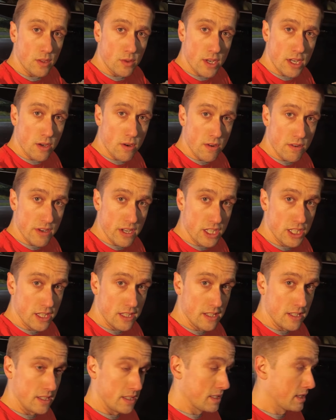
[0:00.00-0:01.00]
3/4
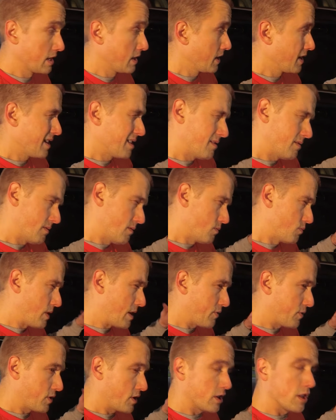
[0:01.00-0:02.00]
inches,
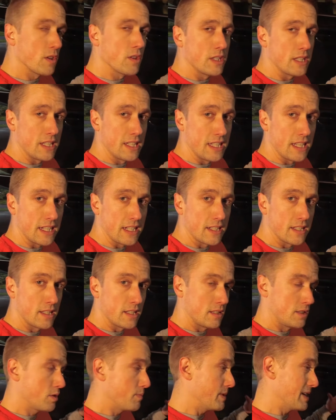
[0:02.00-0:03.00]
close to
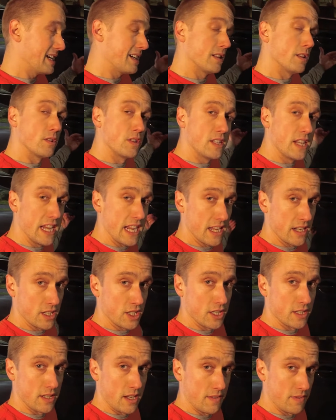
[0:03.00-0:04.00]
6, to being close to 8
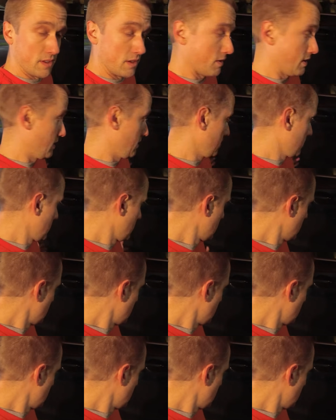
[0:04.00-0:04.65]
inches off the ground.